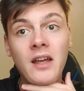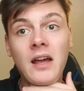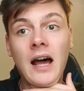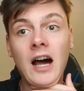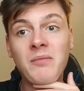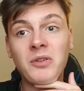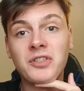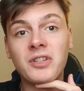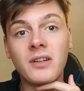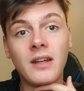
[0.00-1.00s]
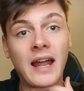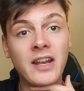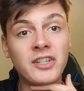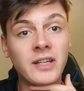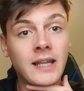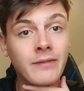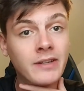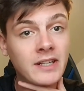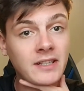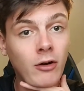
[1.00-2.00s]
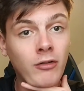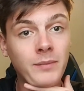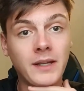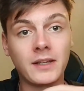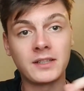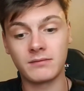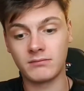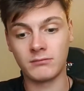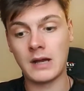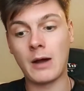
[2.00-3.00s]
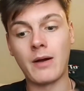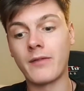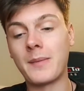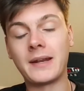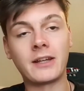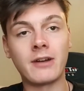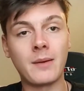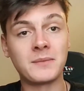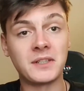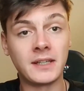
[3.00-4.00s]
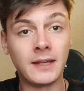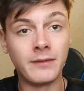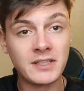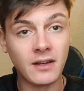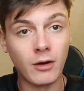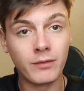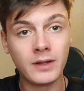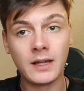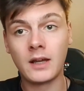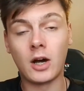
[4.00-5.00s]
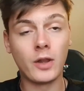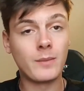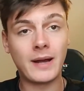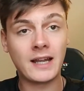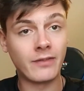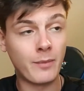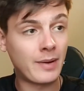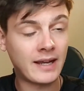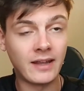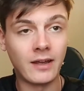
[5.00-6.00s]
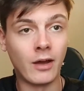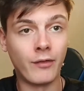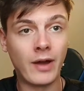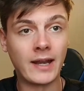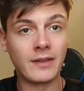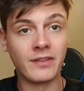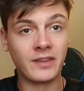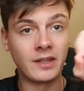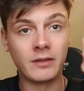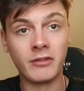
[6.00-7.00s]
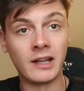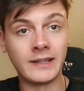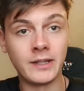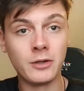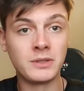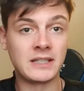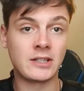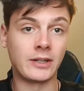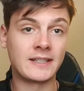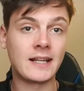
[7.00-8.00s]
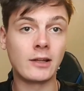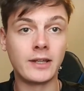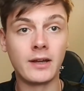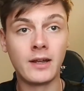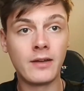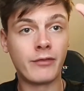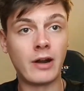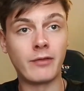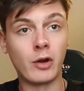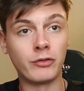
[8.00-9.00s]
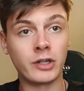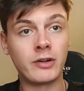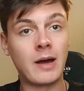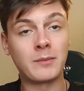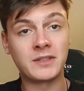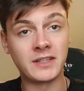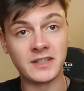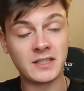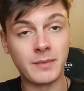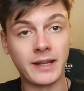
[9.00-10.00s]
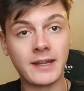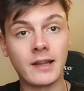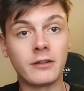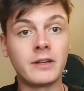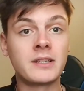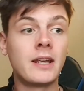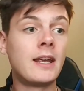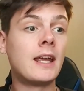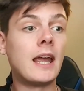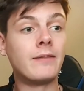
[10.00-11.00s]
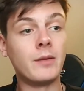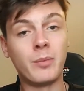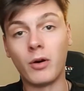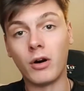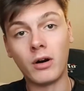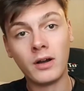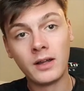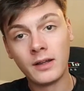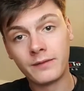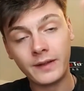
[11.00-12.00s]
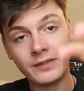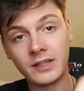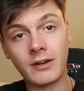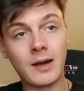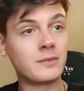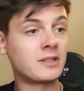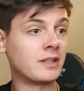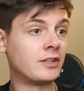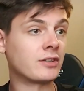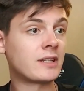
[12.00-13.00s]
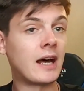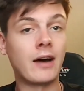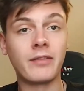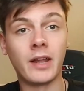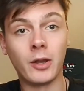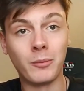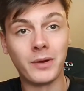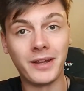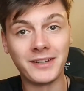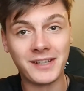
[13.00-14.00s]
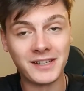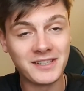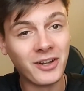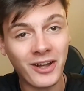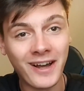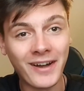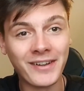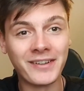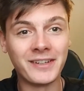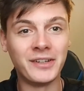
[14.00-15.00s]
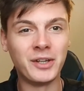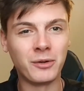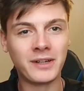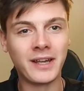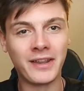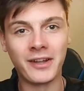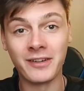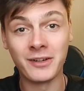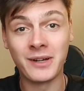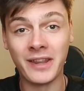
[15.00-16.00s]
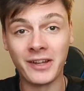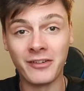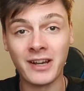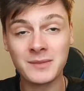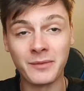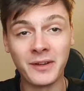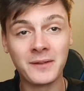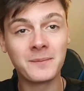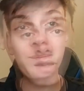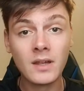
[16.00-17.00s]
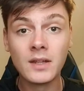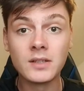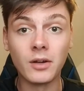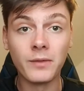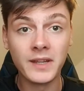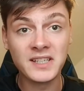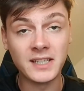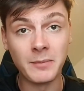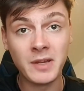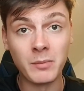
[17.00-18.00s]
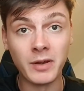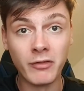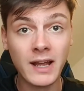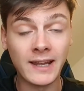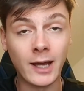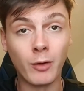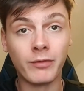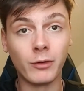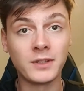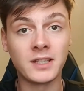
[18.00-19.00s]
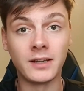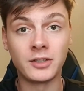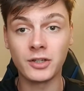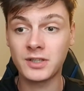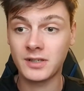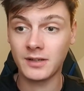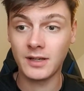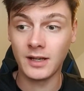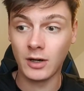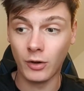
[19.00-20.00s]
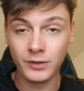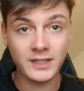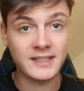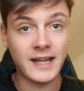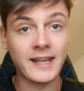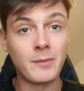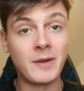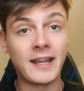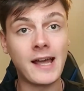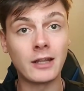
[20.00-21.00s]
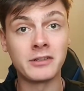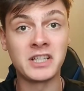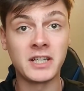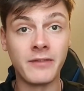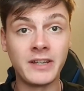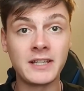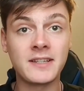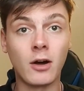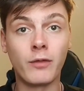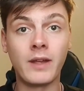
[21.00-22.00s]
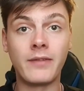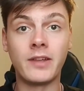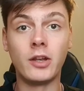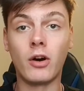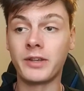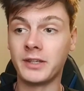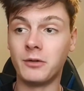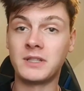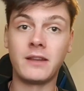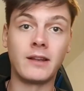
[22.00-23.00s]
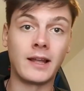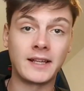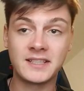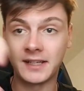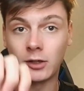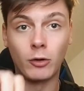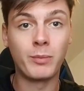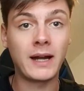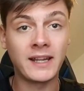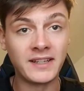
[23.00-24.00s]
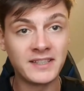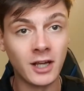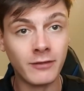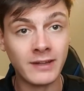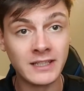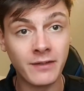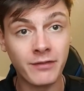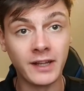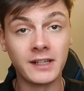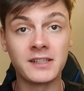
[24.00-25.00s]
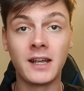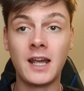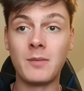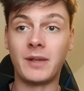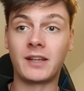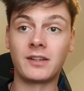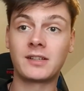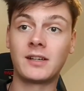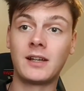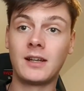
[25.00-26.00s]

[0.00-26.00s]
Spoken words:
how much energy you're giving yourself, because however many grams that you give yourself on the back of the packet of anything that you really use, it's going to tell you for every 100 grams there's this many calories. If you pour 50 grams, you just half that number. It's not hard, and you'll get the grasp of it. So this tip can be really helpful to just understand how many calories you're giving yourself if you're not using like single packet servings of things, because